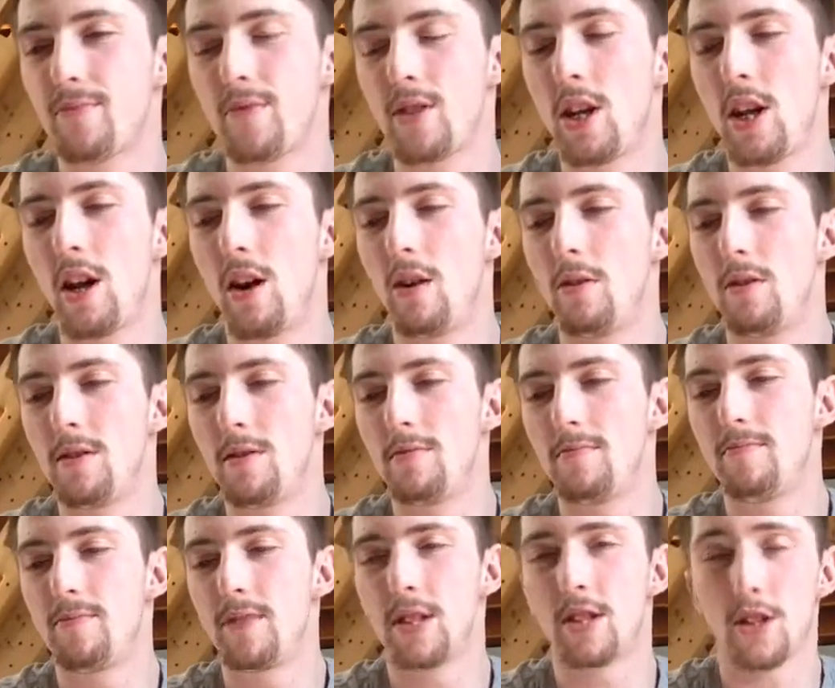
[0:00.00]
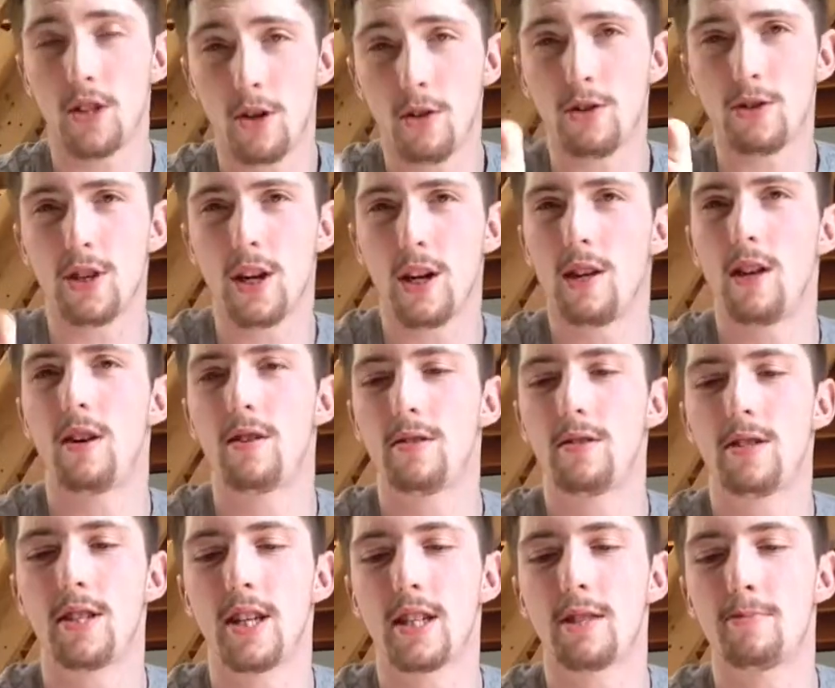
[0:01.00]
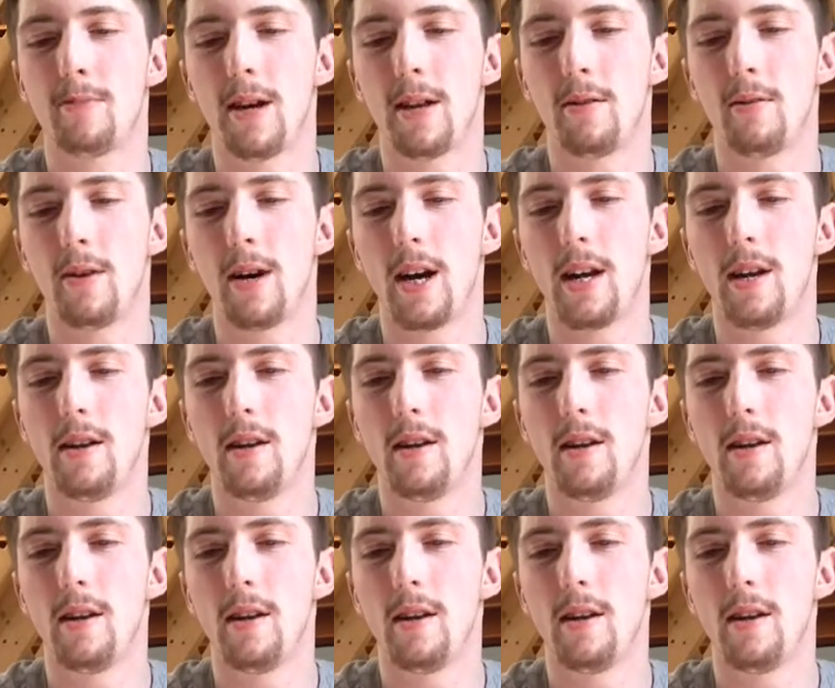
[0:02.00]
there's a Kershaw Launch 6, by the way.